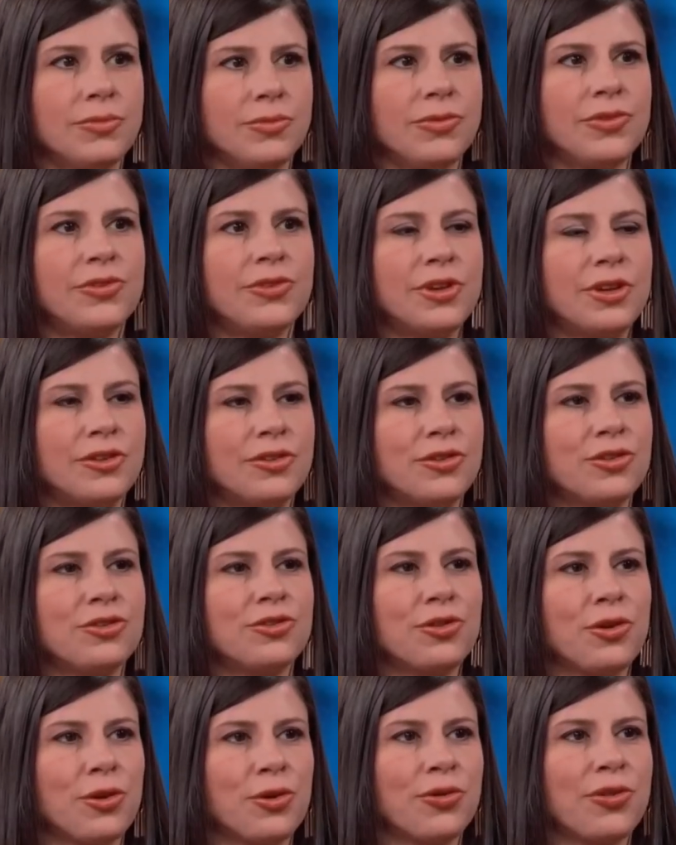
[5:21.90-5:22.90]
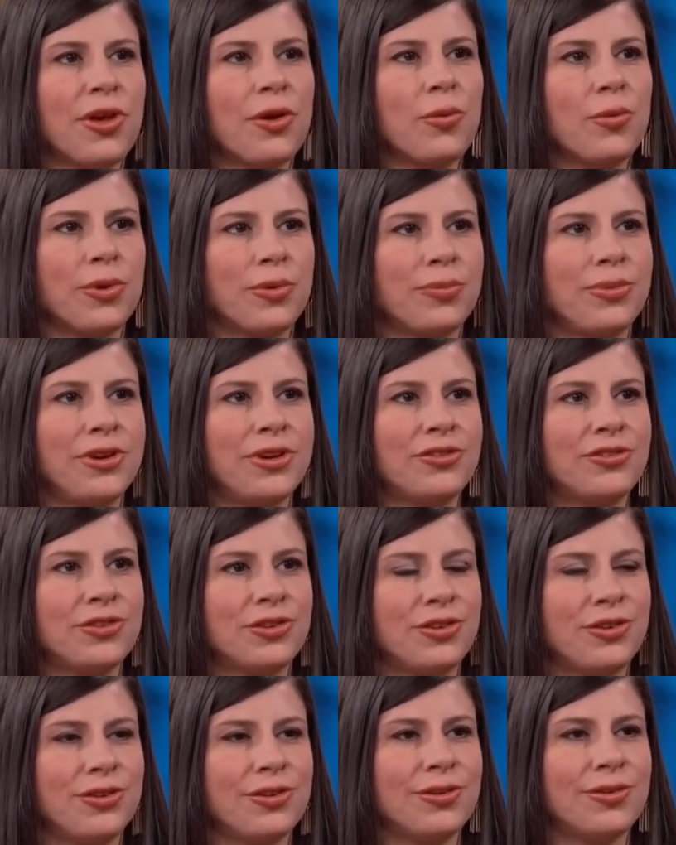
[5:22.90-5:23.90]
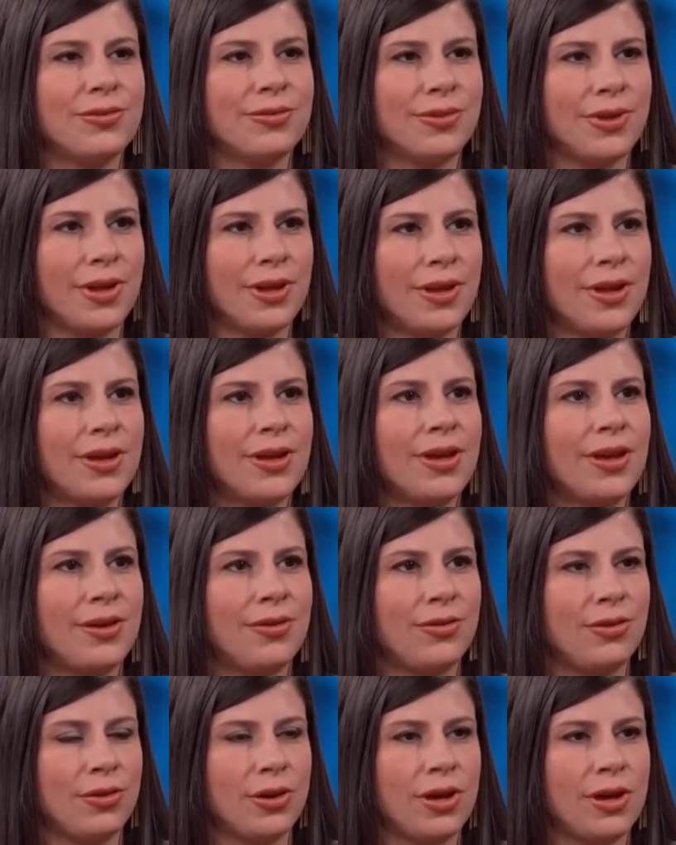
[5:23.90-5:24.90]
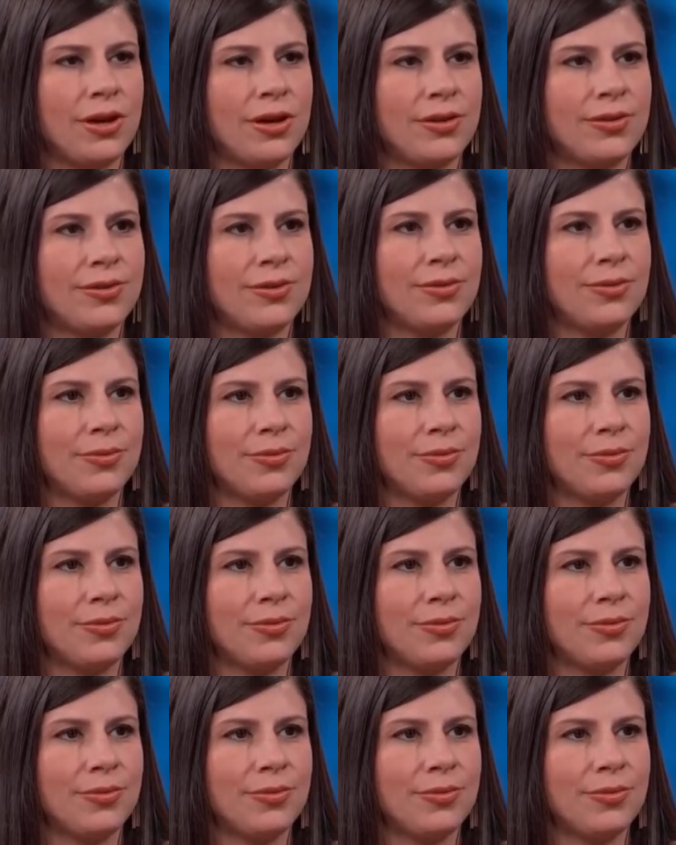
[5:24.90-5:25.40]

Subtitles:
6 years old, that one picture I gave you guys,